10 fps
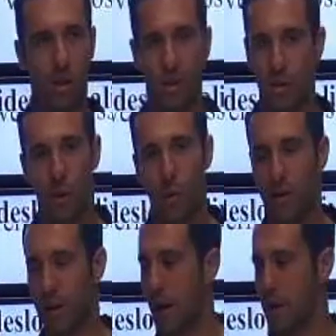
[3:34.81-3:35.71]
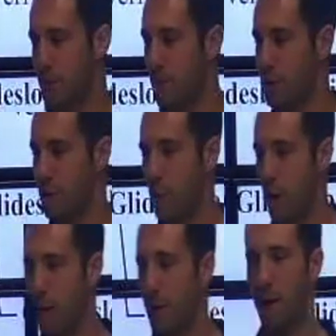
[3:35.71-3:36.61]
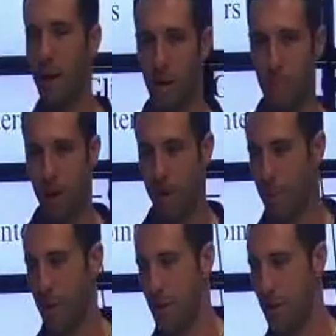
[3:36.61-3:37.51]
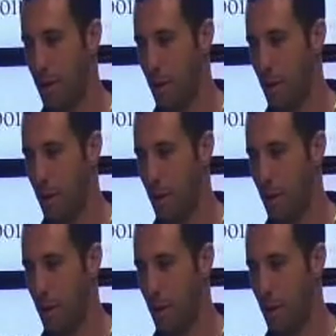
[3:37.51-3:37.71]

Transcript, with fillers: There's no reason not to put two on, in my opinion.